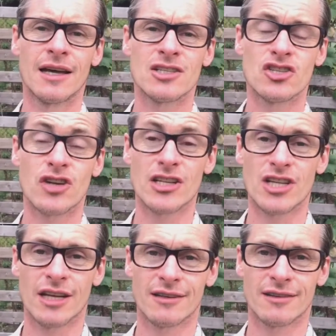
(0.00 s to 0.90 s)

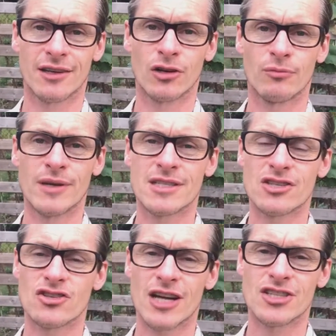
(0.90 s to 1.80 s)
stretching. You know, basic
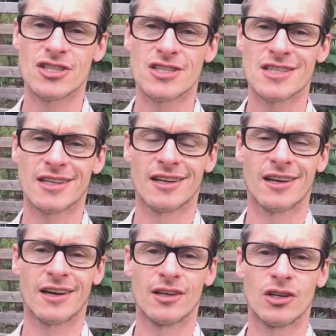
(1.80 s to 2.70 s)
stretches.
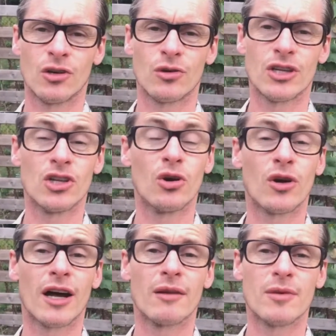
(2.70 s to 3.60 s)
You can go to
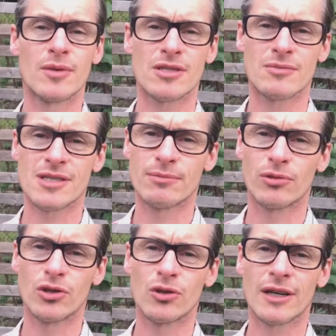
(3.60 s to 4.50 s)
yoga, maybe some
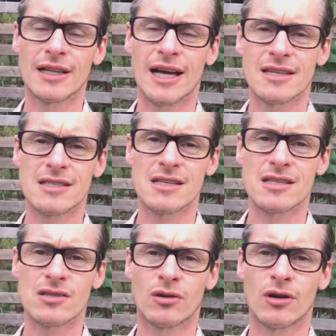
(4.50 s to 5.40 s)
simple yoga
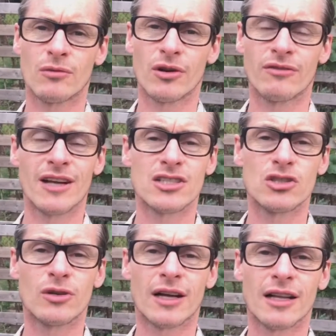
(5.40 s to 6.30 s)
classes or more advanced
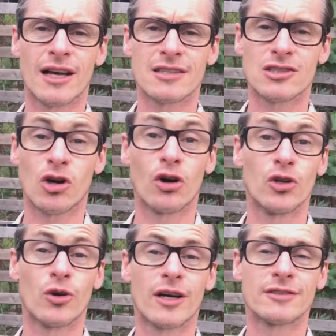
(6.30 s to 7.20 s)
yoga classes. Hot
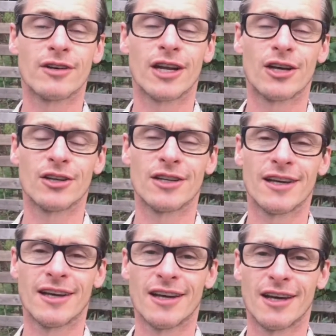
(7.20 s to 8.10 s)
yoga is very good
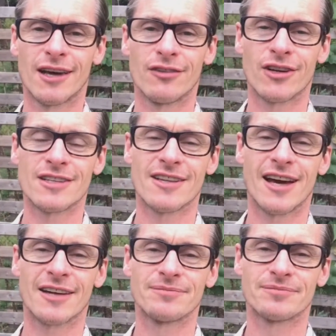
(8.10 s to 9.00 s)
if you're into
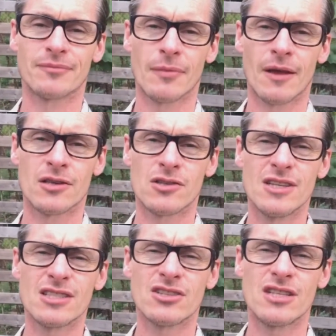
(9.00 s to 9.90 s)
that. So
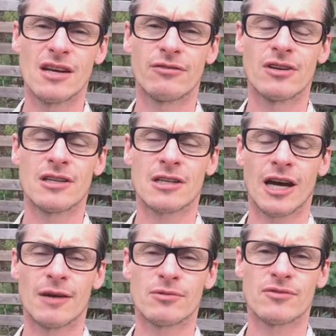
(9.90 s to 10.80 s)
these are different
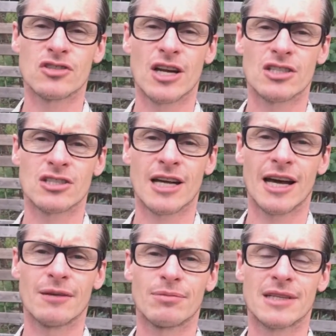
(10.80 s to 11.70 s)
types of stretch
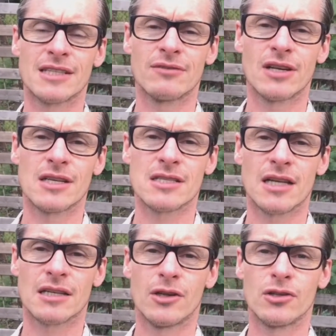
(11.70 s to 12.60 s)
type activities
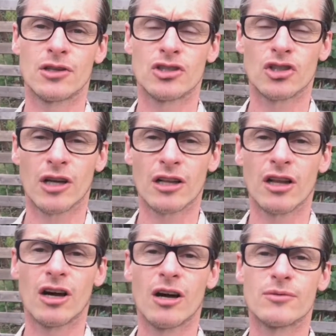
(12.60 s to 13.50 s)
that you can join
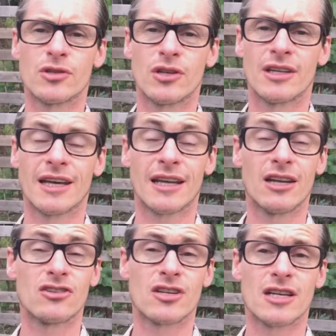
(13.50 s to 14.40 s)
clubs or you can take an
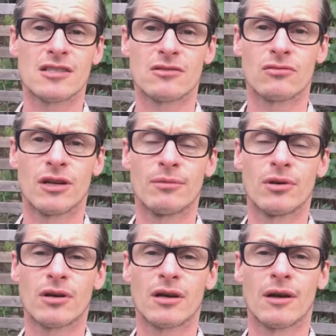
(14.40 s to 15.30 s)
interest, read a
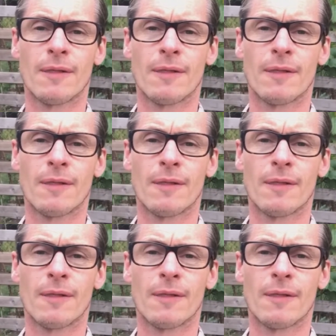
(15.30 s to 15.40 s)
book,